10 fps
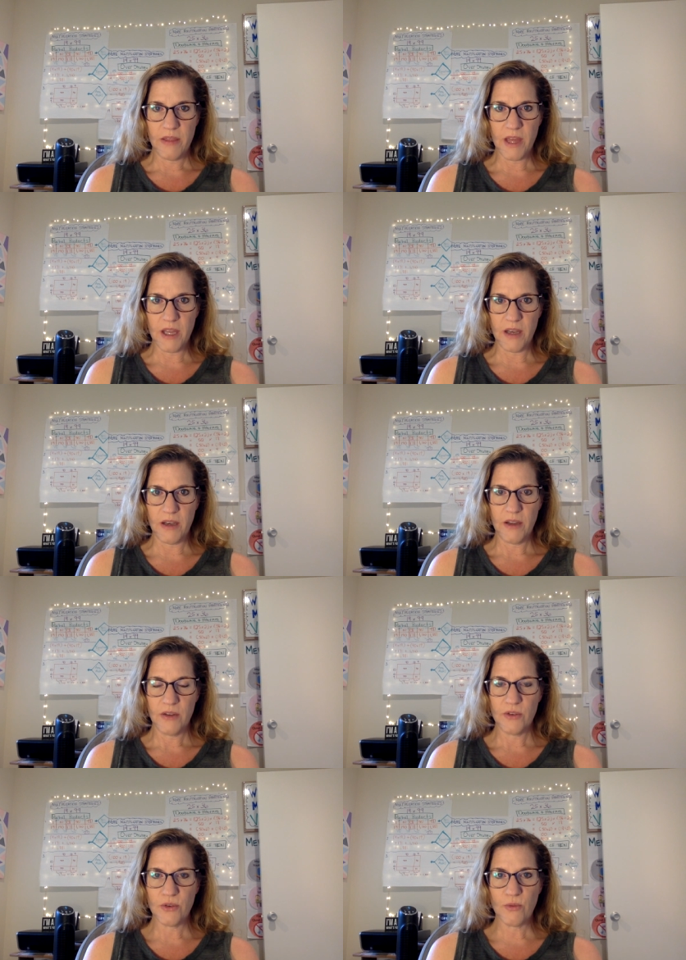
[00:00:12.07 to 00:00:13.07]
Then,
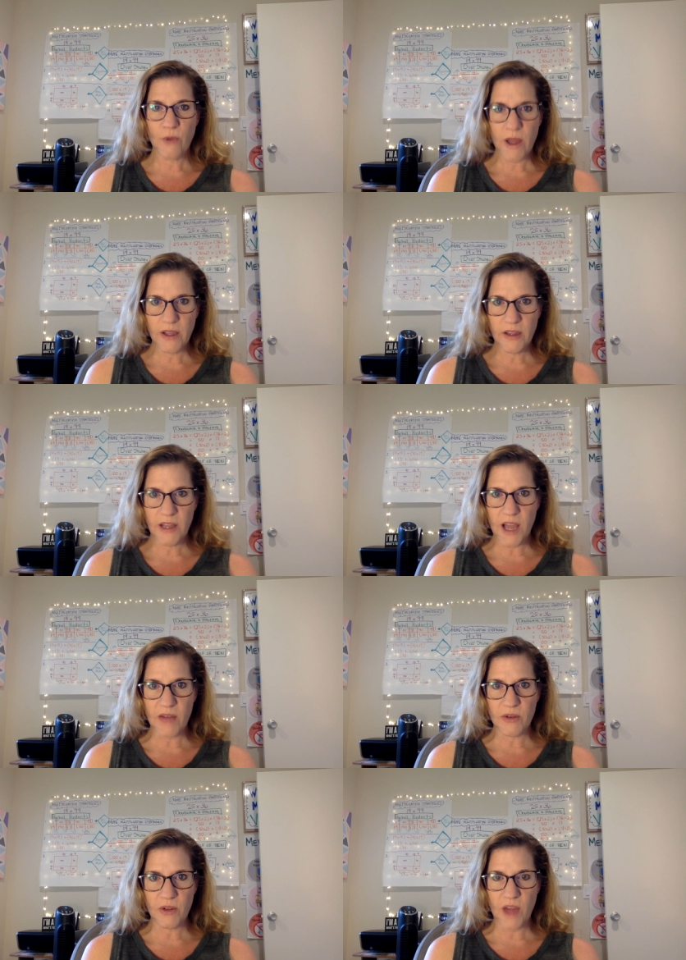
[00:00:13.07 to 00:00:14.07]
directly
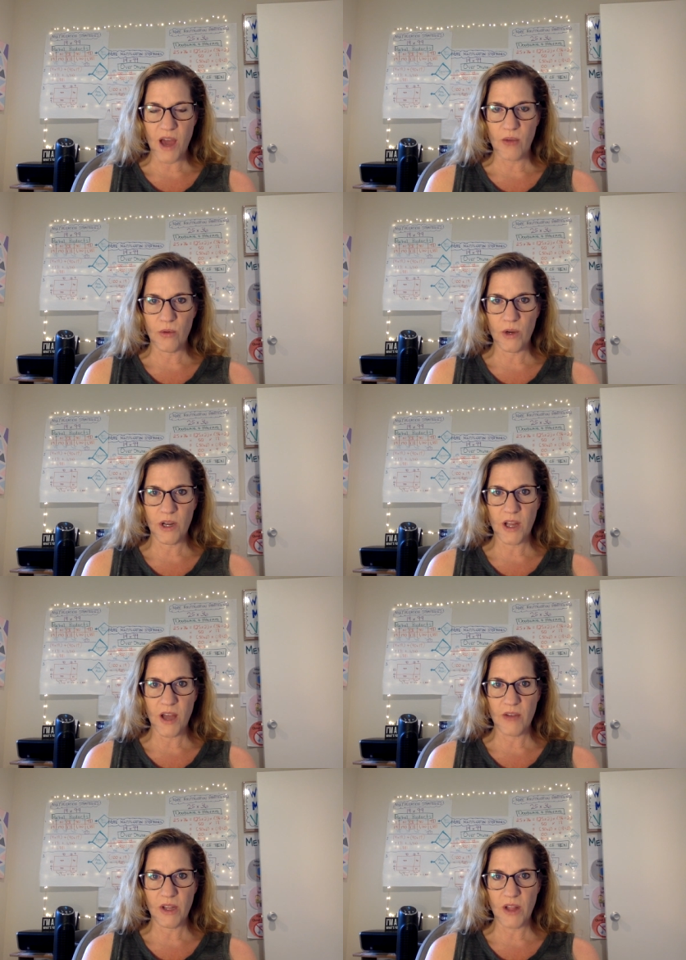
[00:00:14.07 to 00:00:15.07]
after that, we're going to
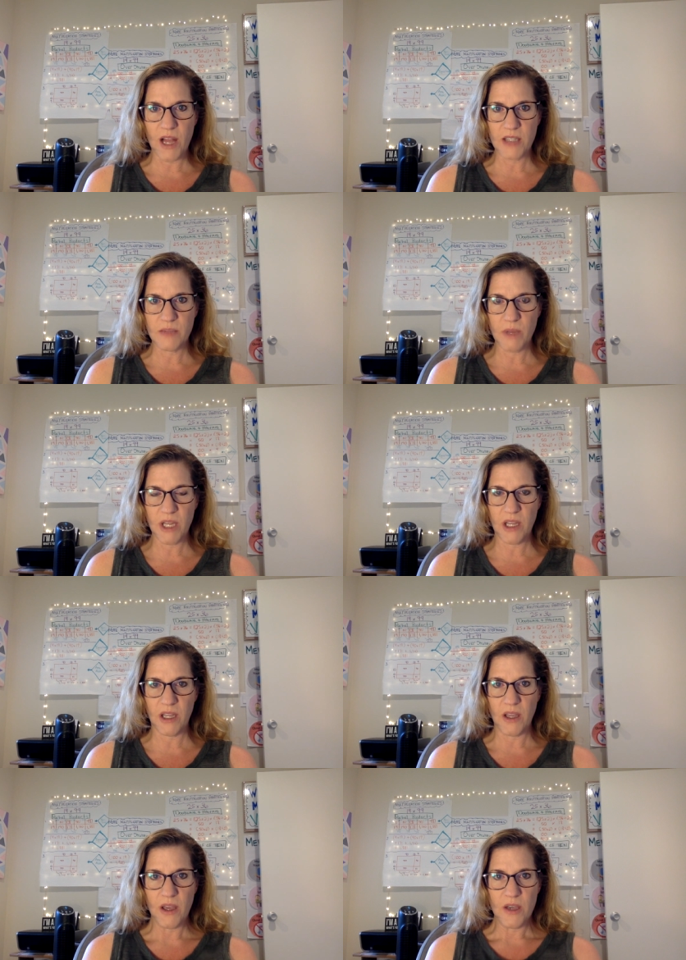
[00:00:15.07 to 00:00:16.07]
have a class
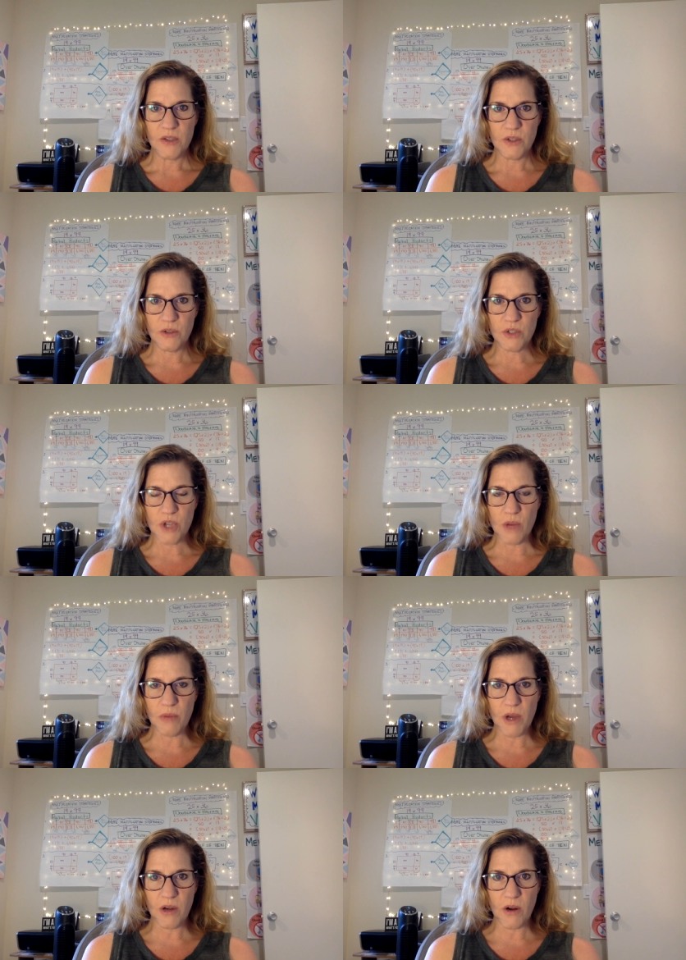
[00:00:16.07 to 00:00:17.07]
meeting. So jump
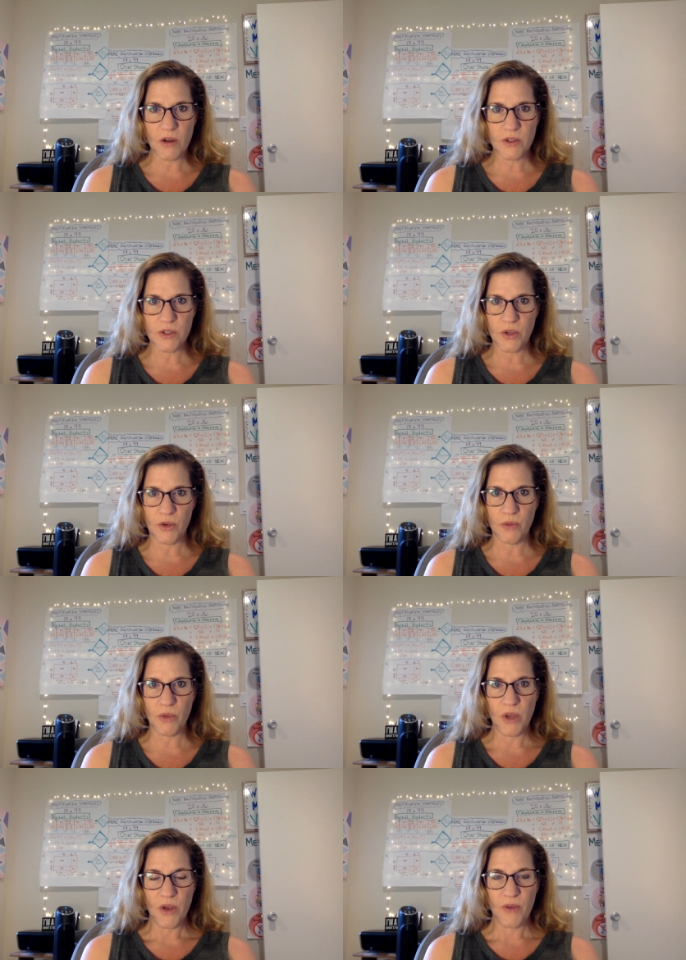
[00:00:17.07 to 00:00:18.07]
on our Zoom
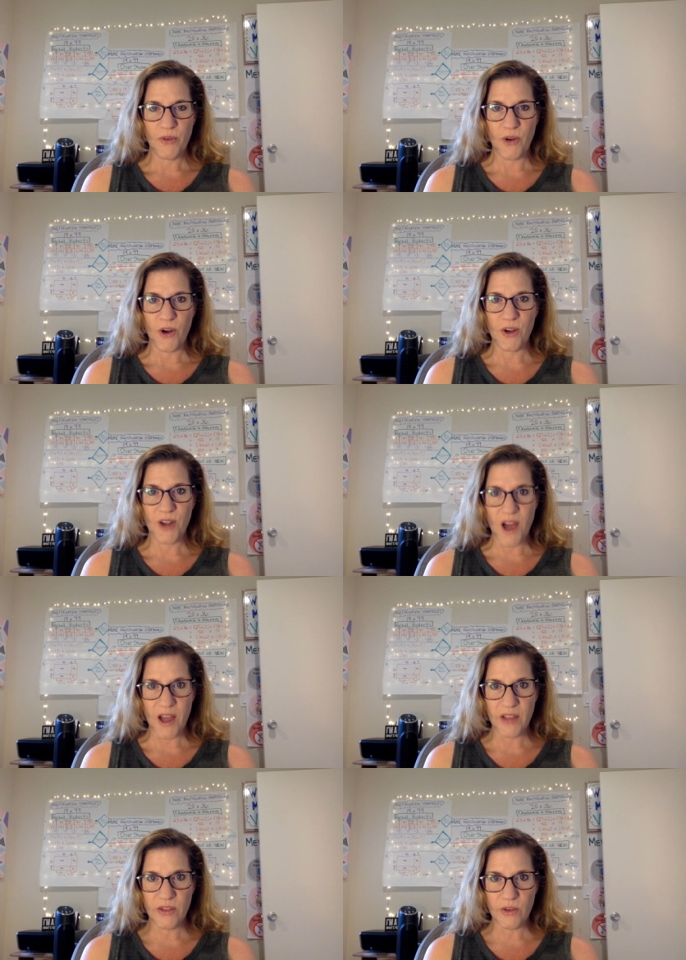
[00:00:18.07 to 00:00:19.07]
for our
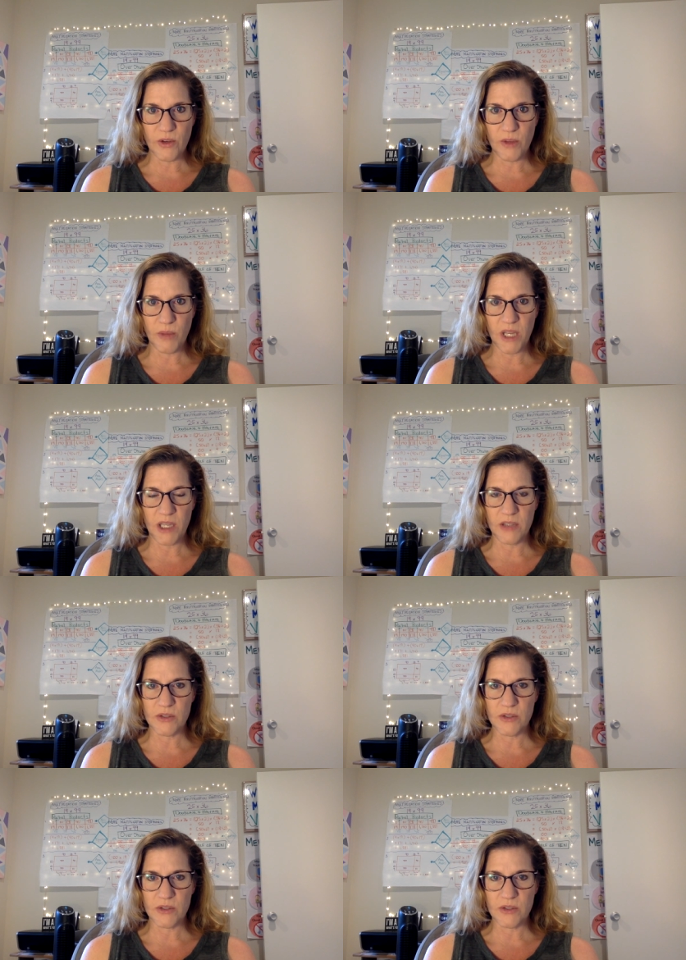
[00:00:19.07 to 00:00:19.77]
9:30 meeting.